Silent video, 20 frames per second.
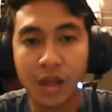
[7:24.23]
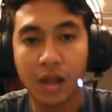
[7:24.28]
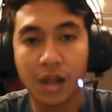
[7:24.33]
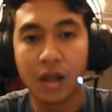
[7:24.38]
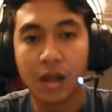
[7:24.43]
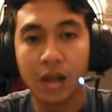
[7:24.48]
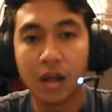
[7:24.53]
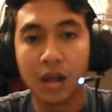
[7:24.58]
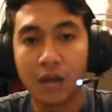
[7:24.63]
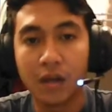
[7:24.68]

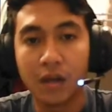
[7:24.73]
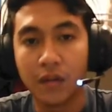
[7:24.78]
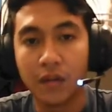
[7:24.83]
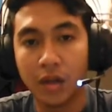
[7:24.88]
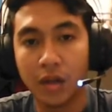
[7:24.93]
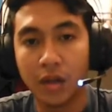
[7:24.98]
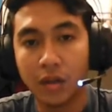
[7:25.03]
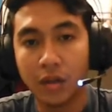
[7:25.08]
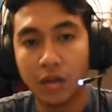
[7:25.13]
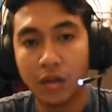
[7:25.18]
For
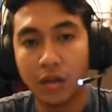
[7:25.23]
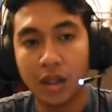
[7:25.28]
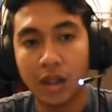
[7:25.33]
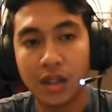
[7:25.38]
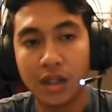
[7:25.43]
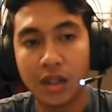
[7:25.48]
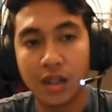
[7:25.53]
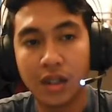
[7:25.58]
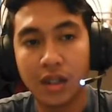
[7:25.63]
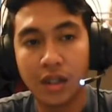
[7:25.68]
U-line
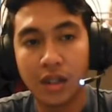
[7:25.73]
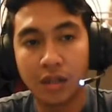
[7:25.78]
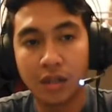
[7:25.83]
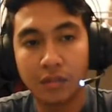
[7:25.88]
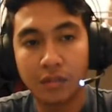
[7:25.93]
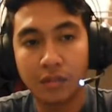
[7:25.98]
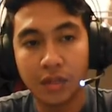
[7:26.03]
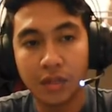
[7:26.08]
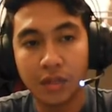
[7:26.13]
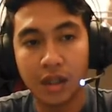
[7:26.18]
system, the
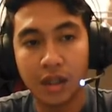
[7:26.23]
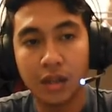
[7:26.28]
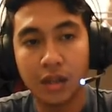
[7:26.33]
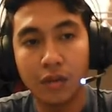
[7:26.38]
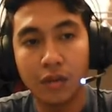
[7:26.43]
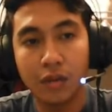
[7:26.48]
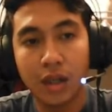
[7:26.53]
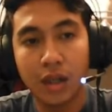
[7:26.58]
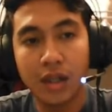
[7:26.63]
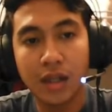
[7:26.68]

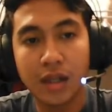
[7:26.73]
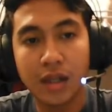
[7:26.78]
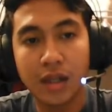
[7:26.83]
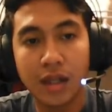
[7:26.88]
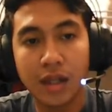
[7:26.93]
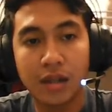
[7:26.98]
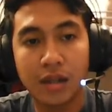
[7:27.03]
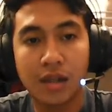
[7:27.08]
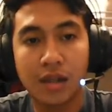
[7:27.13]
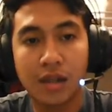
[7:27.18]
U-lines
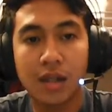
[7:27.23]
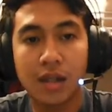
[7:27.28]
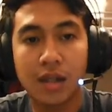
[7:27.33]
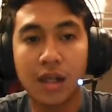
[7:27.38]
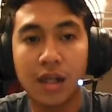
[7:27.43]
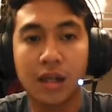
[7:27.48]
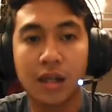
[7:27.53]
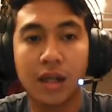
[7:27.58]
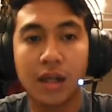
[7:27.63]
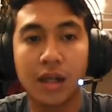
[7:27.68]
entrance and
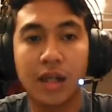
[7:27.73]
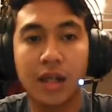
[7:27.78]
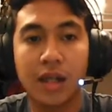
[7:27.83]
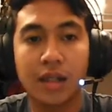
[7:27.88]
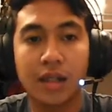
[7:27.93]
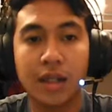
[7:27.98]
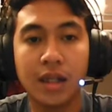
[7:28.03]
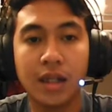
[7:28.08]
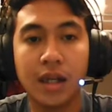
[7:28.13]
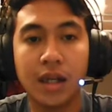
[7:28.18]
exit
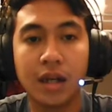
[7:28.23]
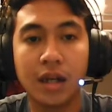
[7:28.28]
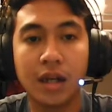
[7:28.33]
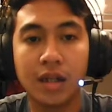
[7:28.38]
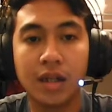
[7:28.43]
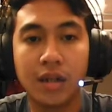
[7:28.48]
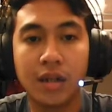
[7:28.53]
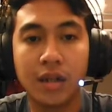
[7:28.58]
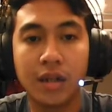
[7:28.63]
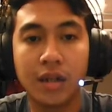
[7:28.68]
are
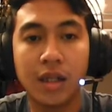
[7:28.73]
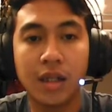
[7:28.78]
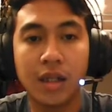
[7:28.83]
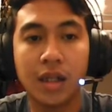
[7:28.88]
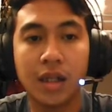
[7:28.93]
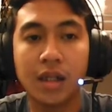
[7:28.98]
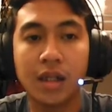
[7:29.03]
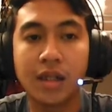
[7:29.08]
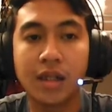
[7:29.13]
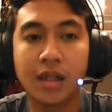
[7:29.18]
situated in the
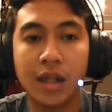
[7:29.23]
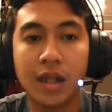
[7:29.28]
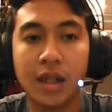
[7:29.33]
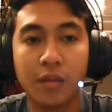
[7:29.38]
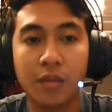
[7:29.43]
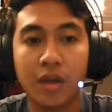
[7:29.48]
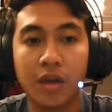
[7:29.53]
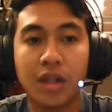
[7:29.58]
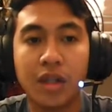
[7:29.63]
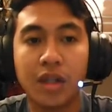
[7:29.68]
same
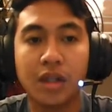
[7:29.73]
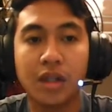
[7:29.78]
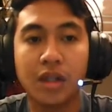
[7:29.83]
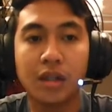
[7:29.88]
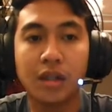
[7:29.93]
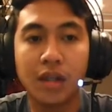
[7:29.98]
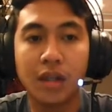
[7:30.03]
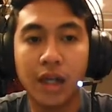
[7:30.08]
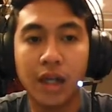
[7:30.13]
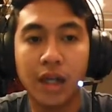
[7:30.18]
location
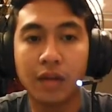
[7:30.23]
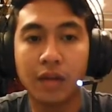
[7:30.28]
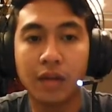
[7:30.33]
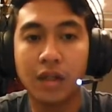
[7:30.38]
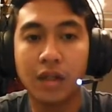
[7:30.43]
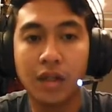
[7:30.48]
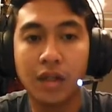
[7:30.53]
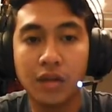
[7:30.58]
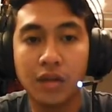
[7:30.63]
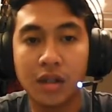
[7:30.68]
and reduce
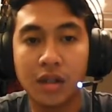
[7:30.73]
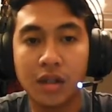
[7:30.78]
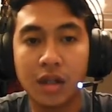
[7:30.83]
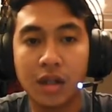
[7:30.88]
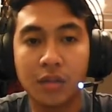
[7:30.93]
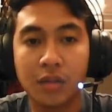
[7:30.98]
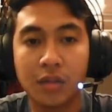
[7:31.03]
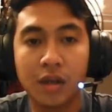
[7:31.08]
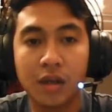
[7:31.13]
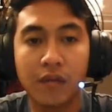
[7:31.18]
the number
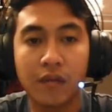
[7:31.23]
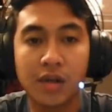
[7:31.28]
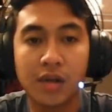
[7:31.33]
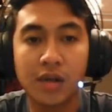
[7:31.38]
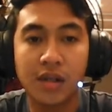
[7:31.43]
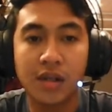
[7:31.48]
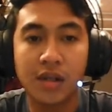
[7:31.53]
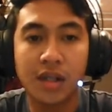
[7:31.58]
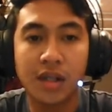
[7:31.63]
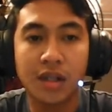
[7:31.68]
of
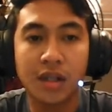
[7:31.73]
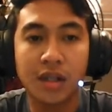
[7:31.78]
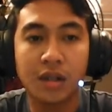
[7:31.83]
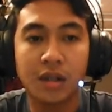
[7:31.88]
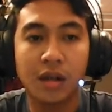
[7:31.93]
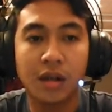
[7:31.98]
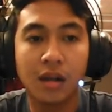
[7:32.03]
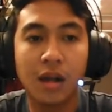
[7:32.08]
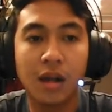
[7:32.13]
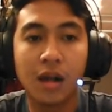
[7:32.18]
workstations
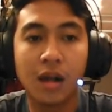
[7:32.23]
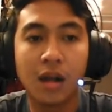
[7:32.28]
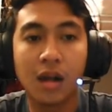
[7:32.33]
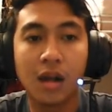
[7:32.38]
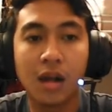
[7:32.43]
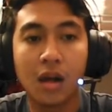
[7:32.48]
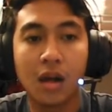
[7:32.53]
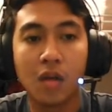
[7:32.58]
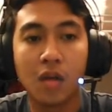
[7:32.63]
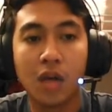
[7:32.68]

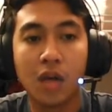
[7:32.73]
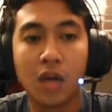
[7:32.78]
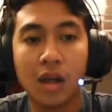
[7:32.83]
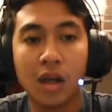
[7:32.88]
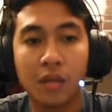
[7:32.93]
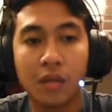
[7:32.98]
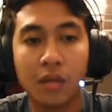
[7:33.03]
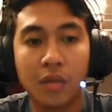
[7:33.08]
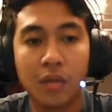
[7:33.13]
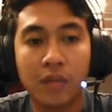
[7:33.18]
while
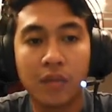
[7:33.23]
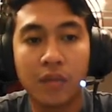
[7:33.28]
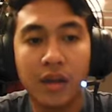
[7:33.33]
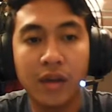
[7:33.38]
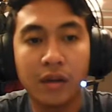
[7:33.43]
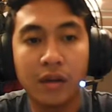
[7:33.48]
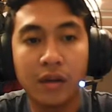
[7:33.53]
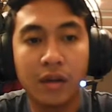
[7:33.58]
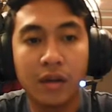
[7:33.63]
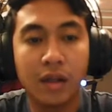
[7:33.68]
improving
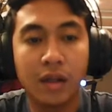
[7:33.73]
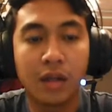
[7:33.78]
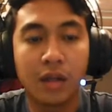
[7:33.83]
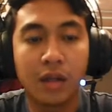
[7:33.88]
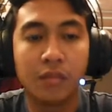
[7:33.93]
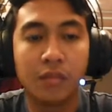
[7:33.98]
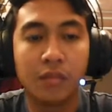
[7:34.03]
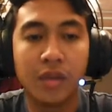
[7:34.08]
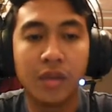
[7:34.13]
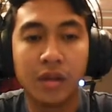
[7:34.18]

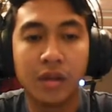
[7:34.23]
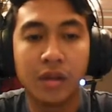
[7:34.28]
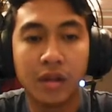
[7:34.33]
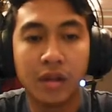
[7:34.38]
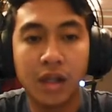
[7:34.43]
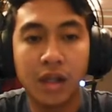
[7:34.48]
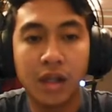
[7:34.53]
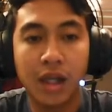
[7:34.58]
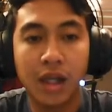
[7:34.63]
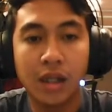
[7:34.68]
material
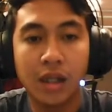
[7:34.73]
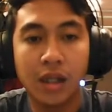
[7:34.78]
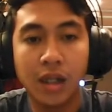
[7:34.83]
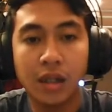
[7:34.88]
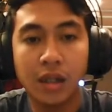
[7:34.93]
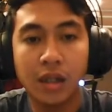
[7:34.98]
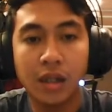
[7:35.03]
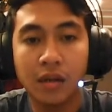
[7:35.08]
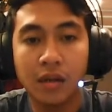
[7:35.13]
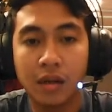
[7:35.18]
handling,
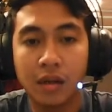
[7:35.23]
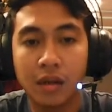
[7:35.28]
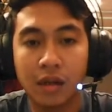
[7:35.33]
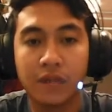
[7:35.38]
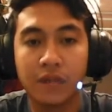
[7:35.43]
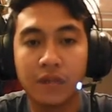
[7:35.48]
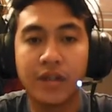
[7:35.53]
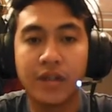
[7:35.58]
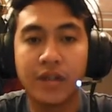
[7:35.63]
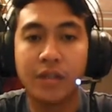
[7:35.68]

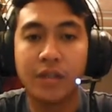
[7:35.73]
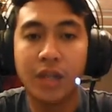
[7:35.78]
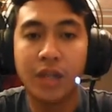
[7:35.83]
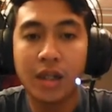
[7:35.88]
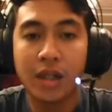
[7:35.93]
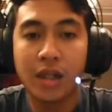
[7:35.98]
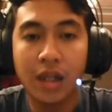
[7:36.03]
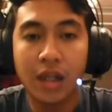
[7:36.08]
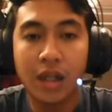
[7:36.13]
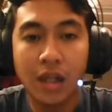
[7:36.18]

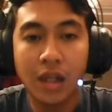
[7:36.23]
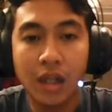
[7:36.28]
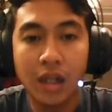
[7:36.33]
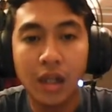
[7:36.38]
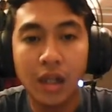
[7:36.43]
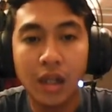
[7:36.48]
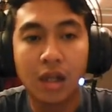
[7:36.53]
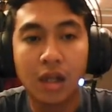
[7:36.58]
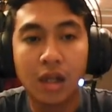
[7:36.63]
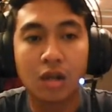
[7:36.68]
visibility,
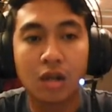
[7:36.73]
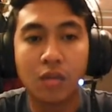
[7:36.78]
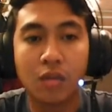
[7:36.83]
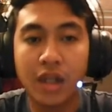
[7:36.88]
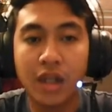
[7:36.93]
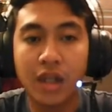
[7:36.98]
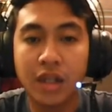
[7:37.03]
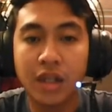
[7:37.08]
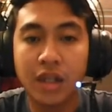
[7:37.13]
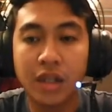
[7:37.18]

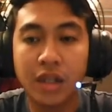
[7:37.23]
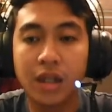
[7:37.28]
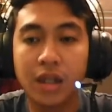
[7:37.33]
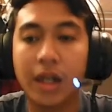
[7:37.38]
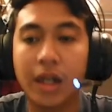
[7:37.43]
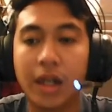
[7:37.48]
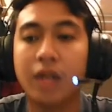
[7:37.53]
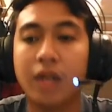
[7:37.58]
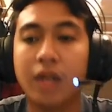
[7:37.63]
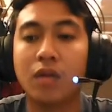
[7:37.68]
communication, and
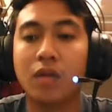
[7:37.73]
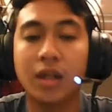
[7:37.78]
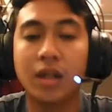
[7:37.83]
quality.